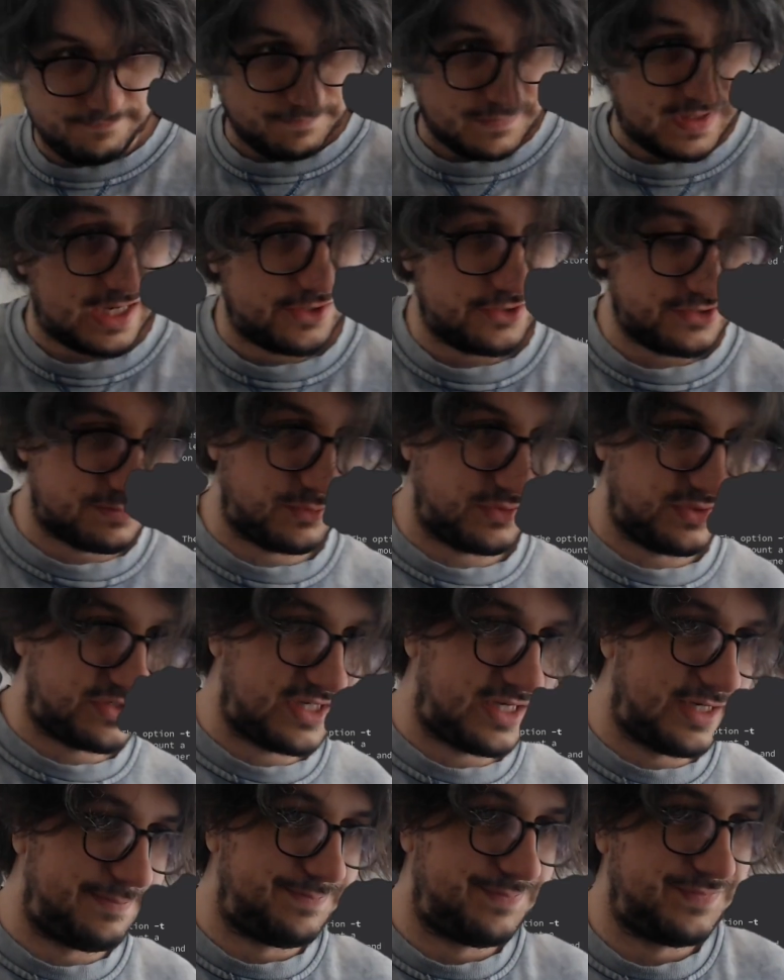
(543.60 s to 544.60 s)
I use them all the
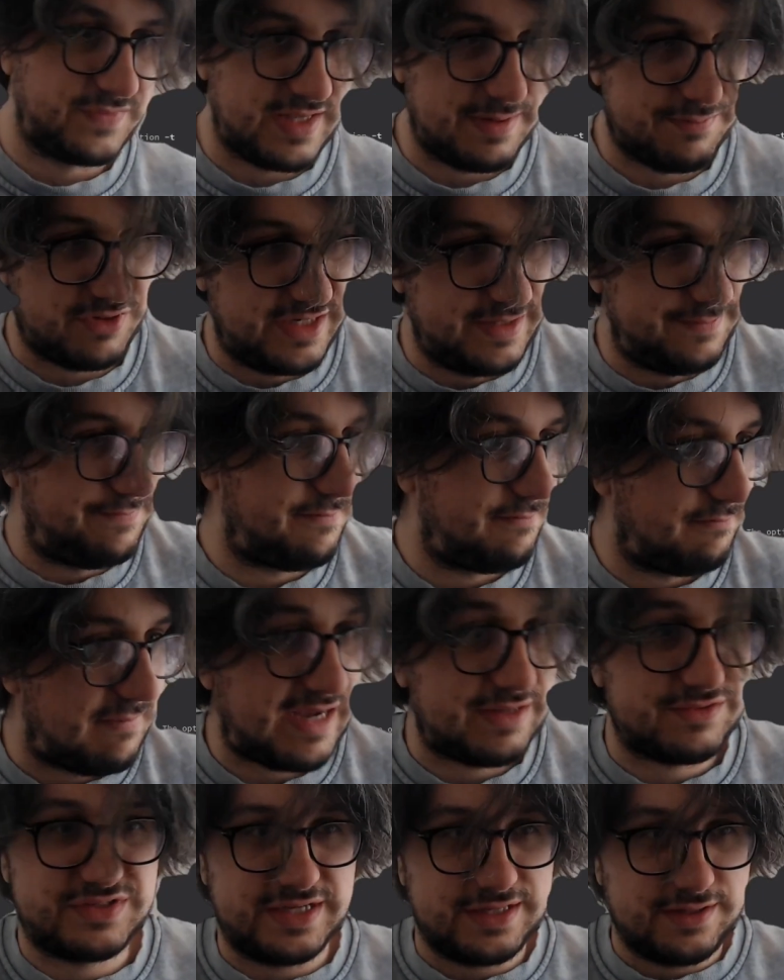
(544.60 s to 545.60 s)
time. They're brilliant.
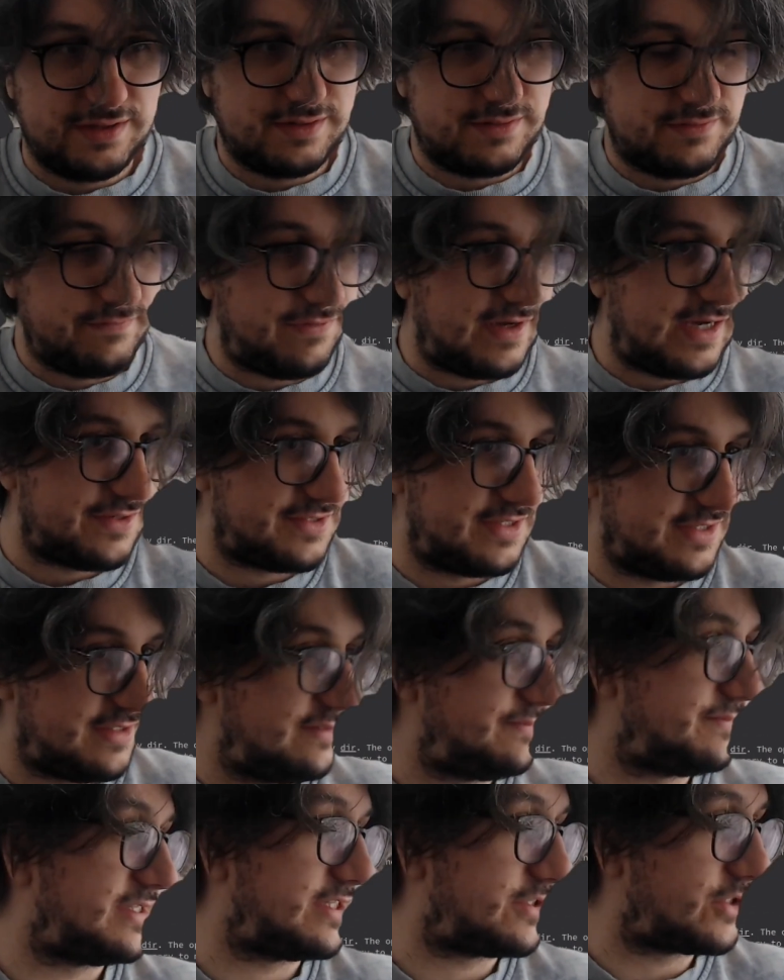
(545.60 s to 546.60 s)
Mounting file
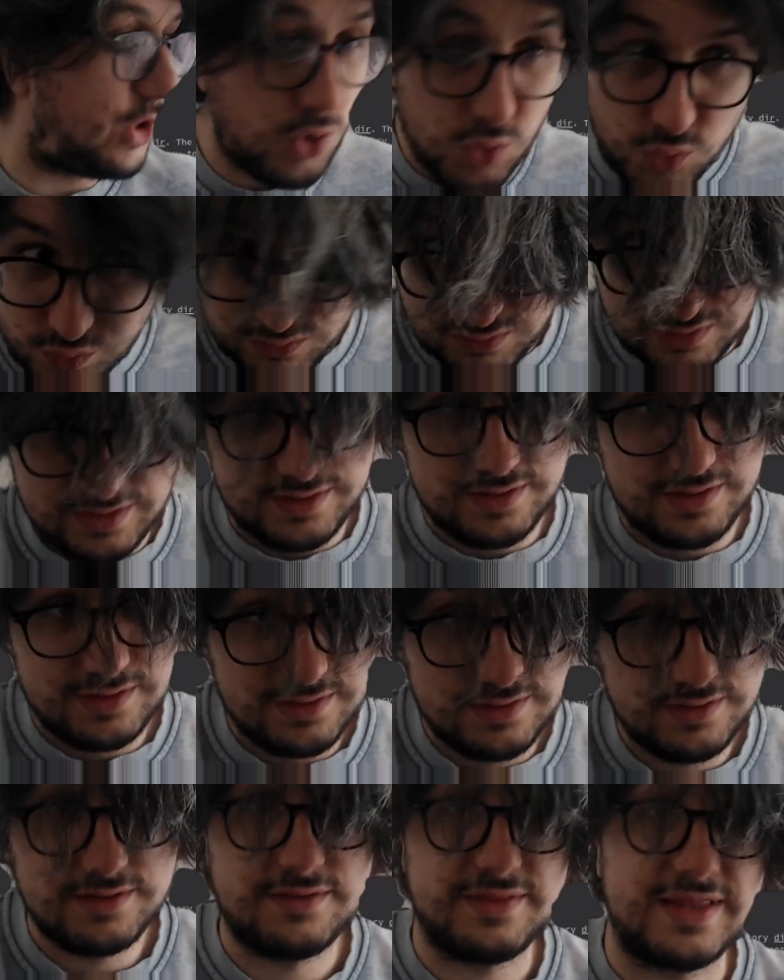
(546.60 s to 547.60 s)
systems is cool.
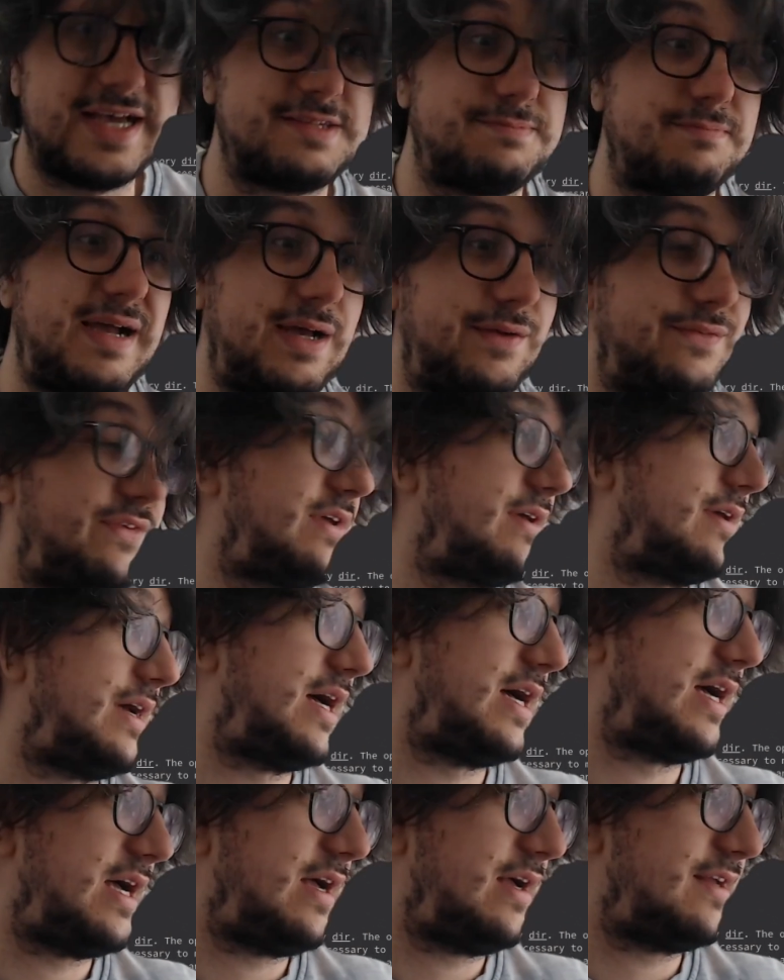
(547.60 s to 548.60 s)
There's mount.
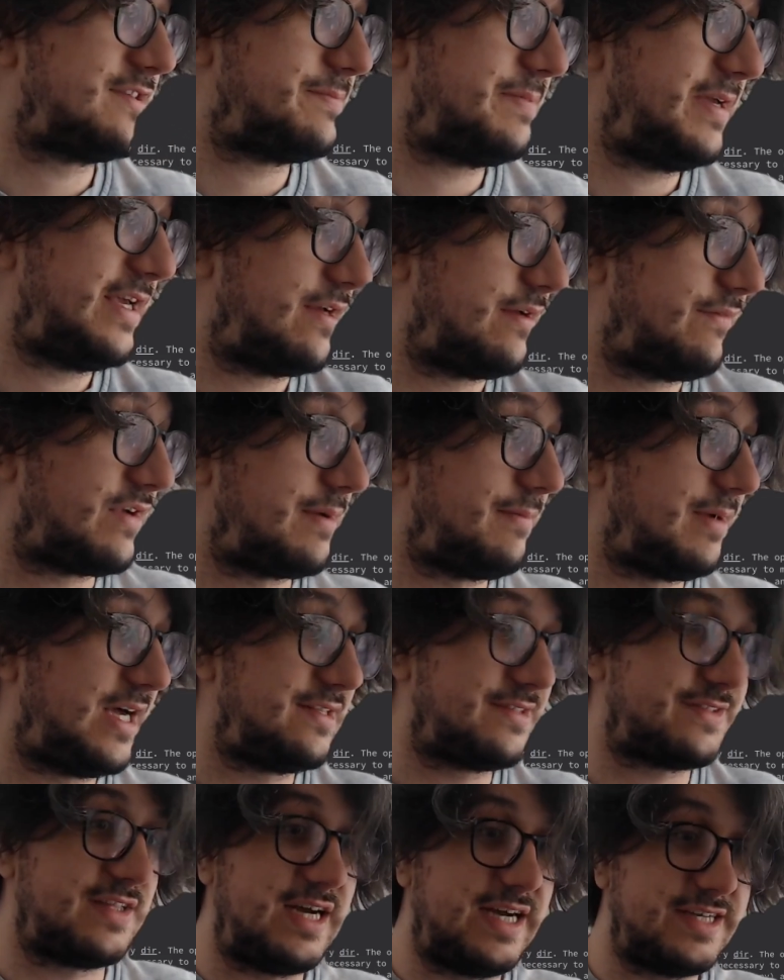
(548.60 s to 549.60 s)
Uh, and speaking of
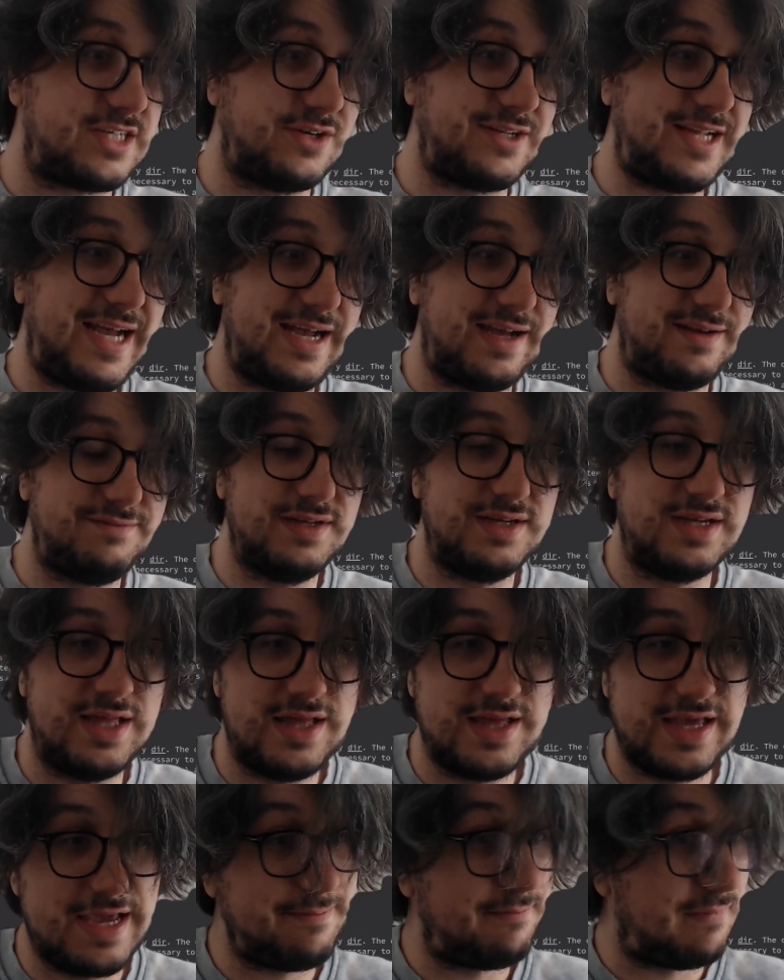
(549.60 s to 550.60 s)
commands that I don't have
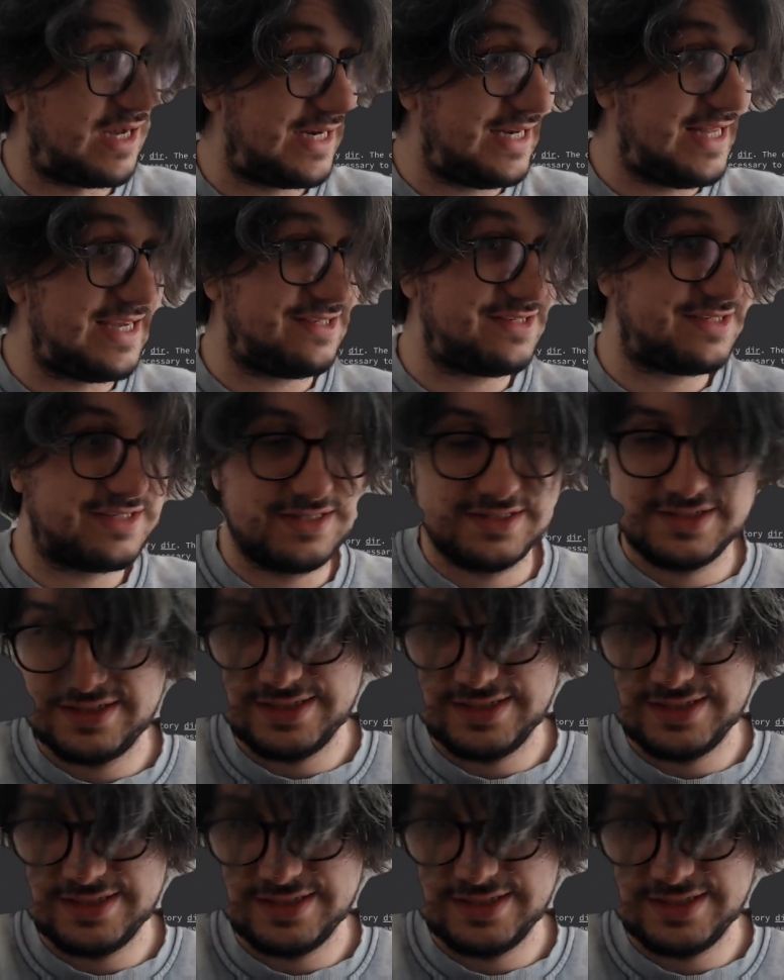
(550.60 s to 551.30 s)
in my list,